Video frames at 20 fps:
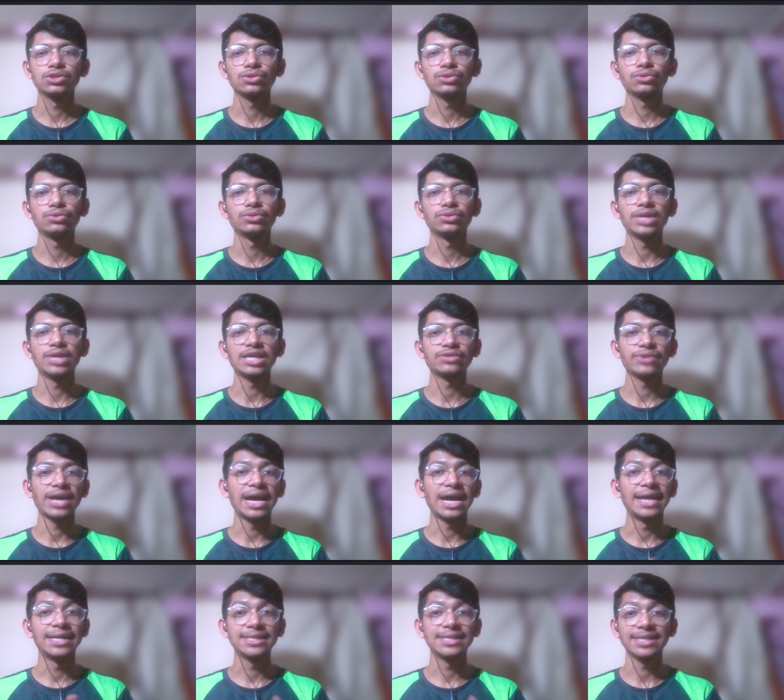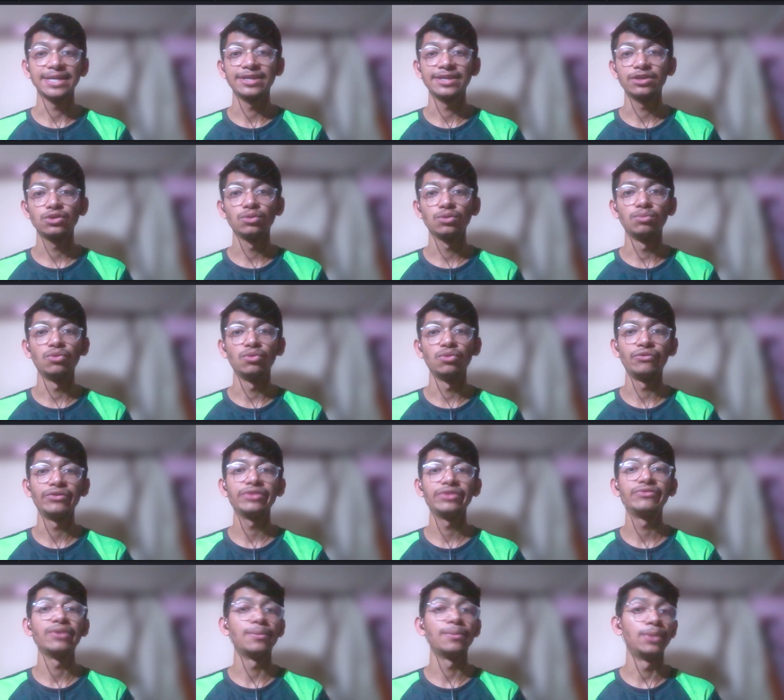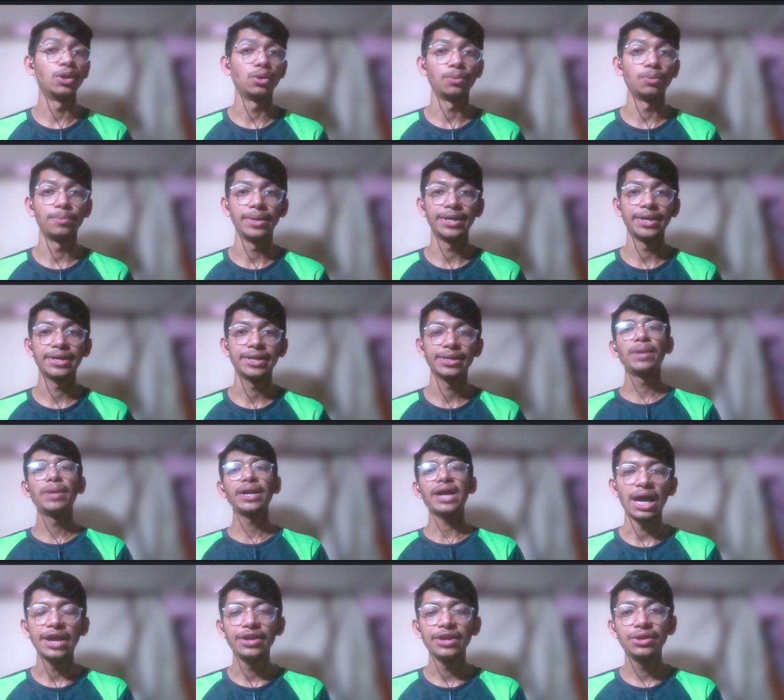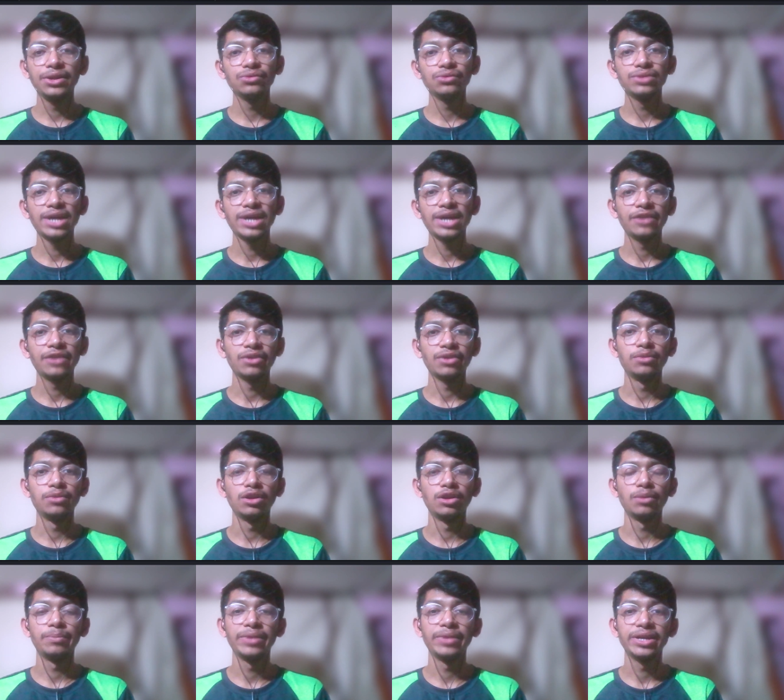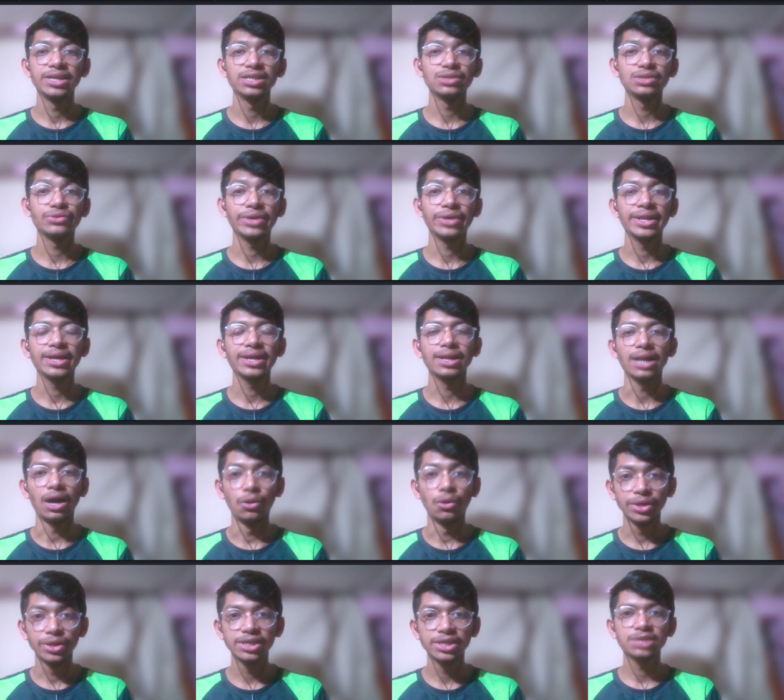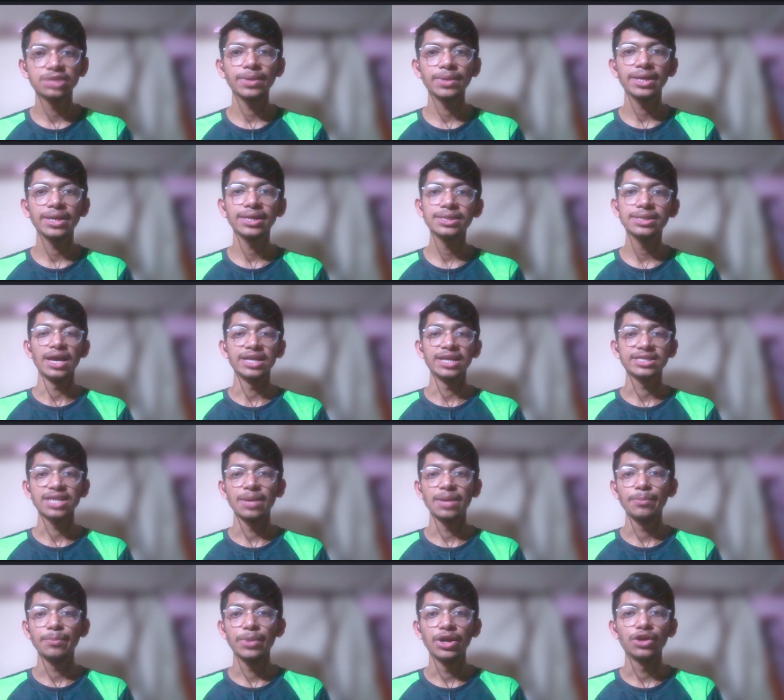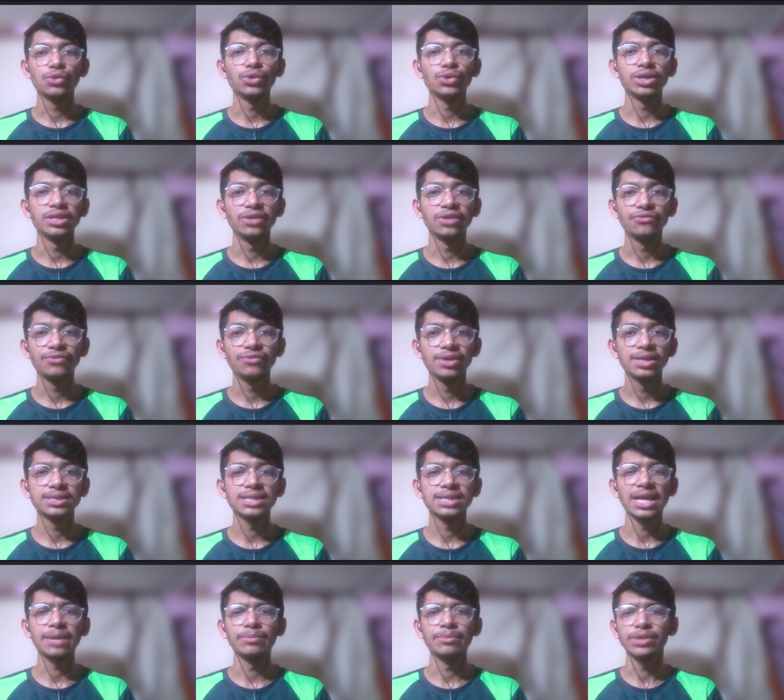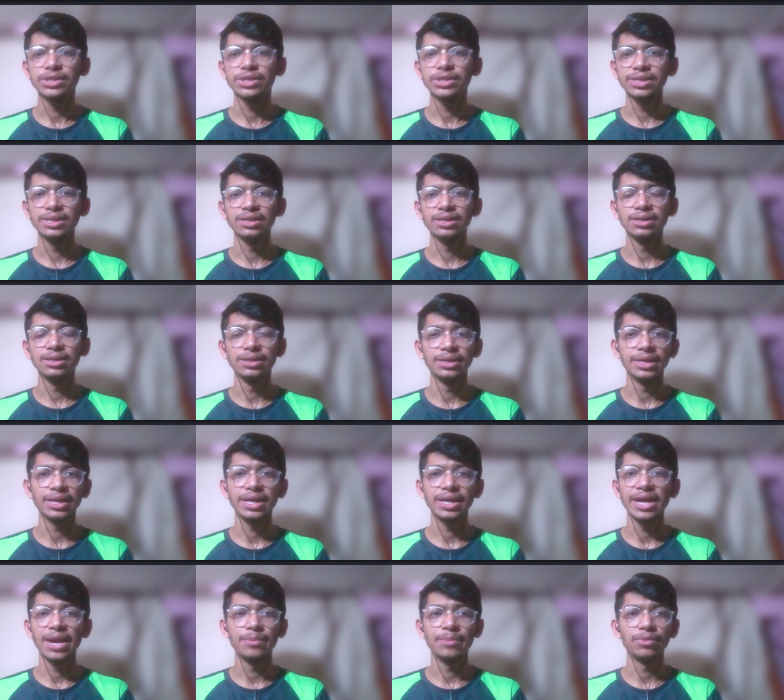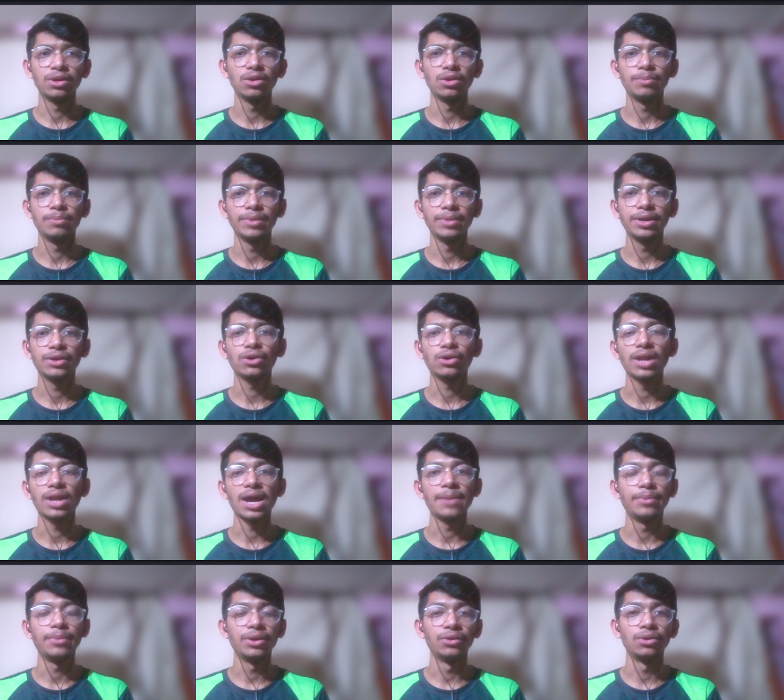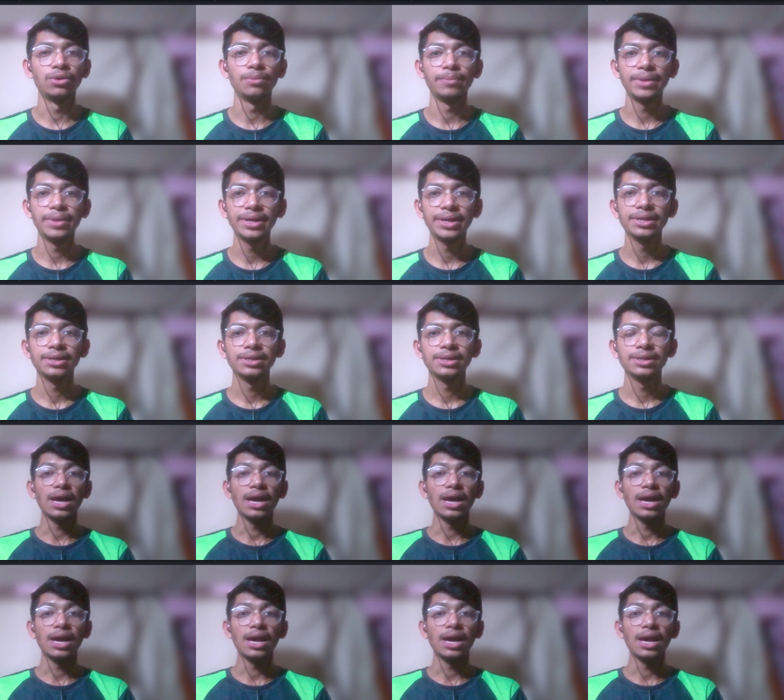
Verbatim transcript: So that's why I decided to move with web development. But I knew that web development is very crowded space as compared to other fields like machine learning, game development or app development.